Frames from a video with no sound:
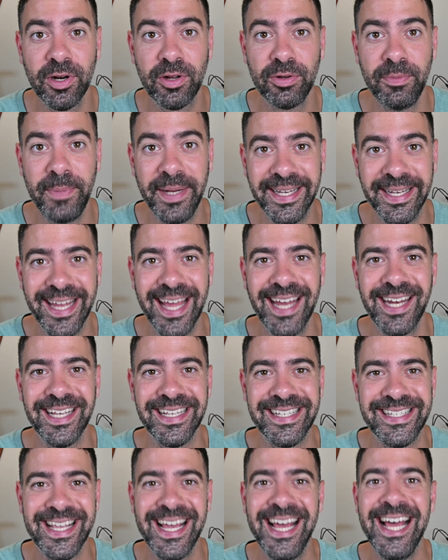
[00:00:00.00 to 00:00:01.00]

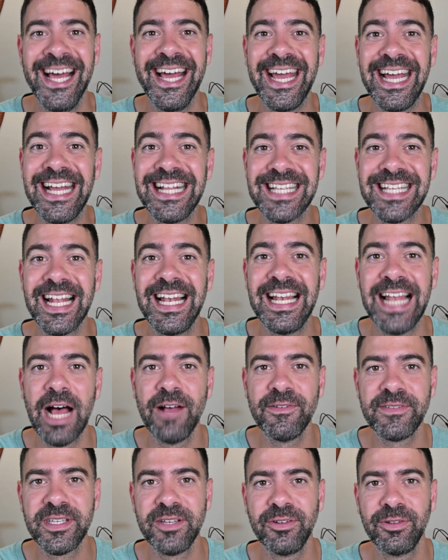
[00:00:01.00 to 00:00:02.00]
Kubernetes. It
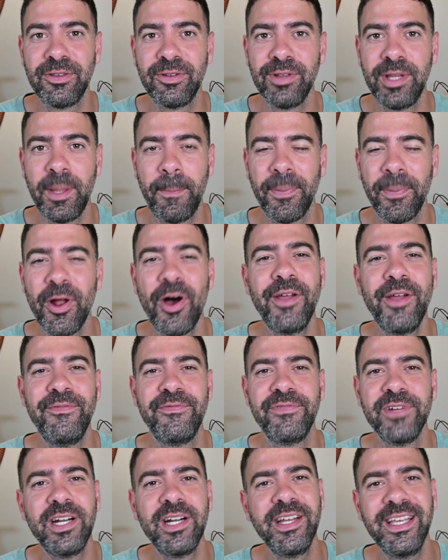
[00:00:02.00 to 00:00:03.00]
allows you to
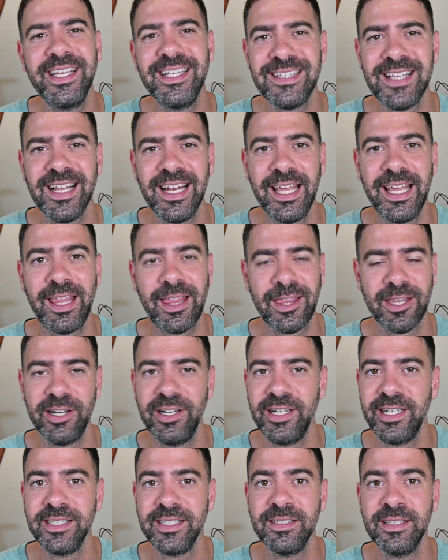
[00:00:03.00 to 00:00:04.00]
deploy very easily
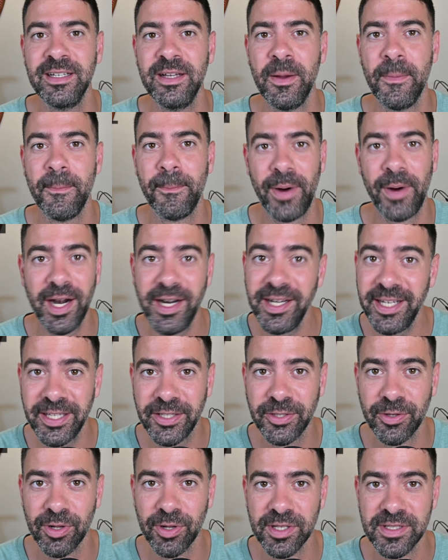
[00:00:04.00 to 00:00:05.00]

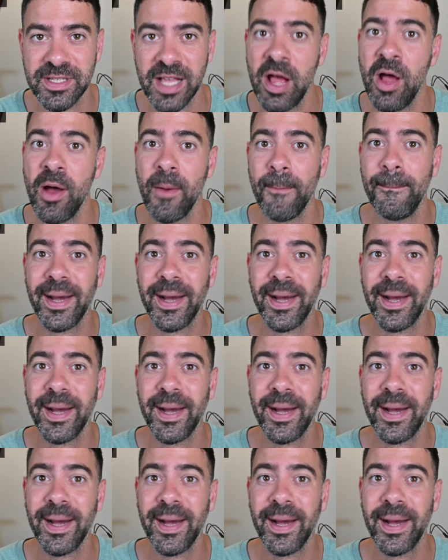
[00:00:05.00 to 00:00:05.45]
third-party tools,